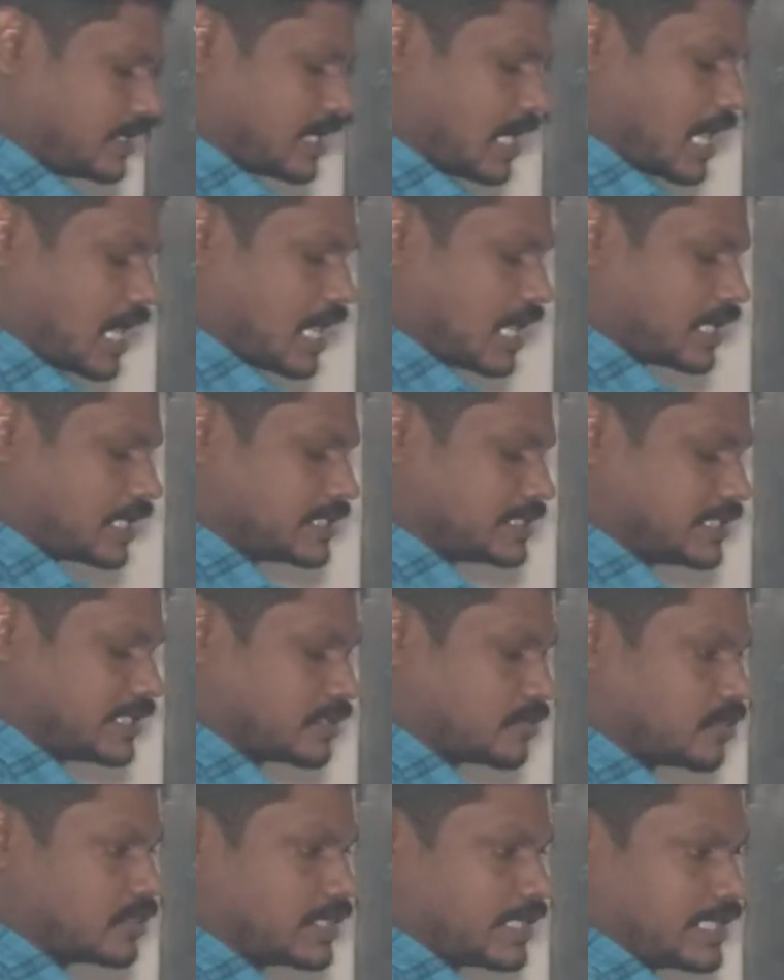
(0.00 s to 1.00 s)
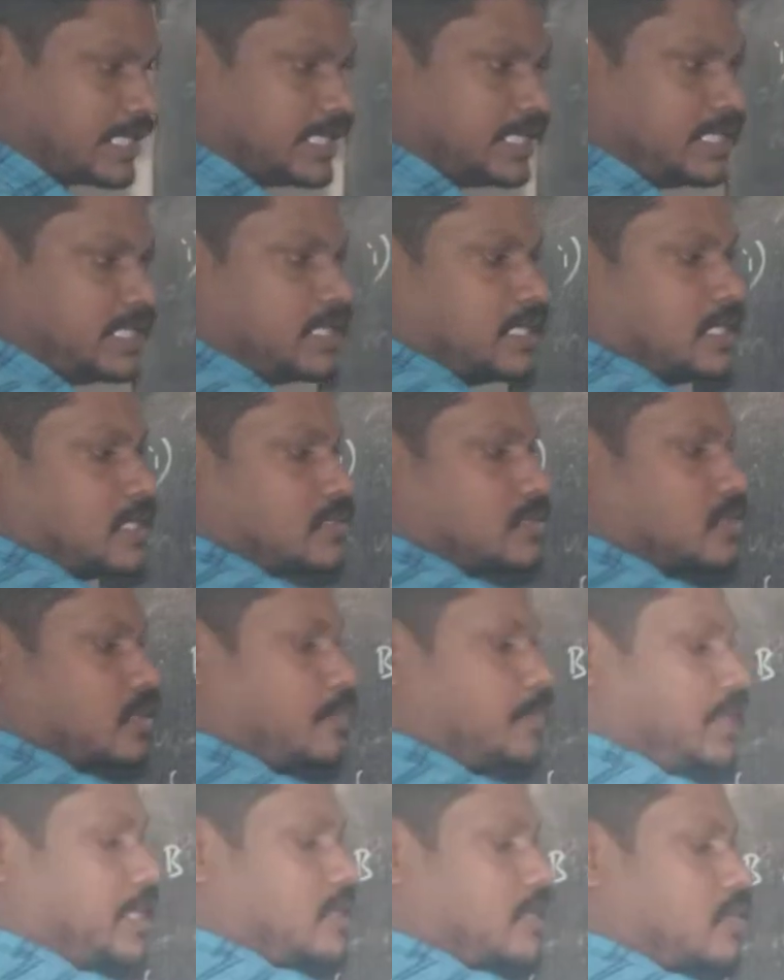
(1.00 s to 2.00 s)
R is equal to A, so
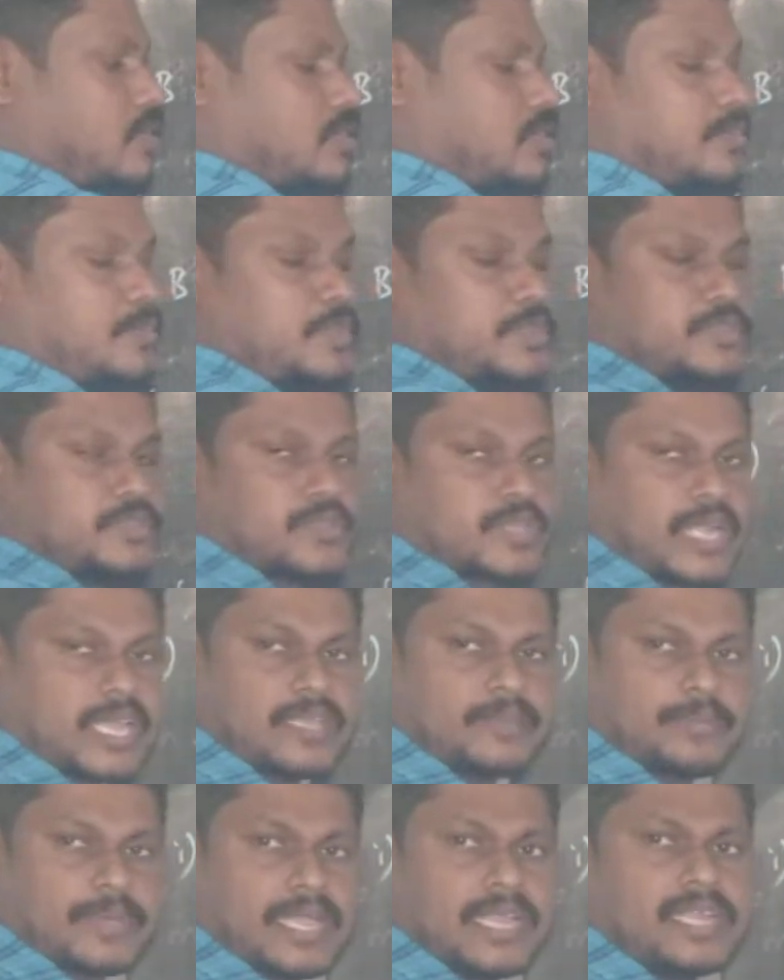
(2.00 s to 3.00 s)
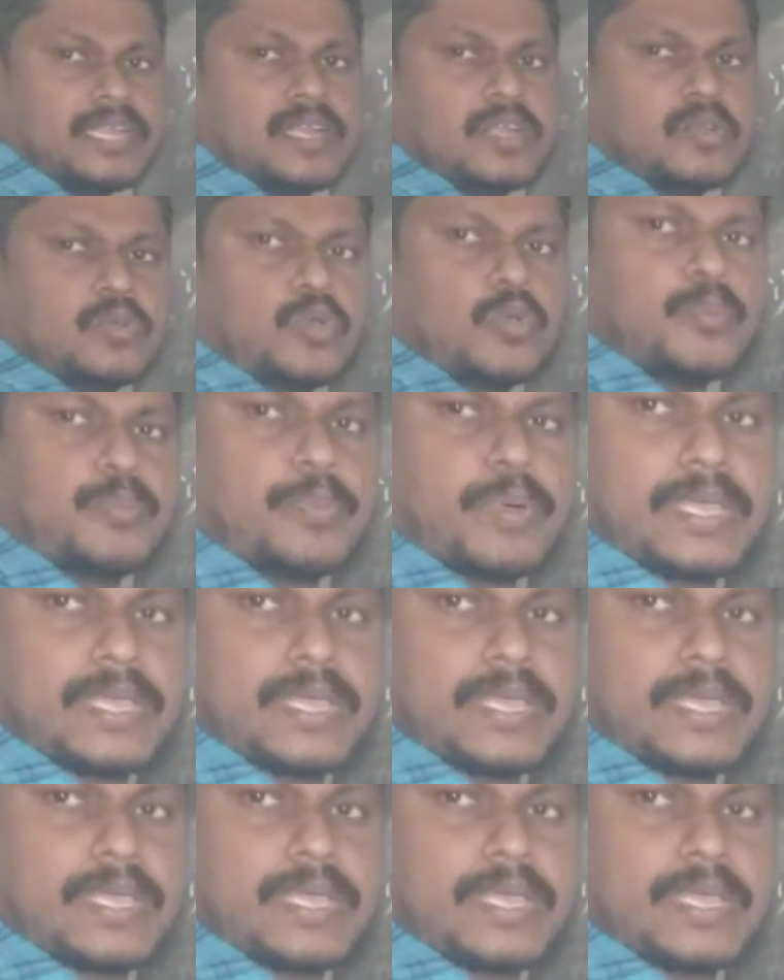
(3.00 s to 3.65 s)
B equal to mu 0 I by 2 pi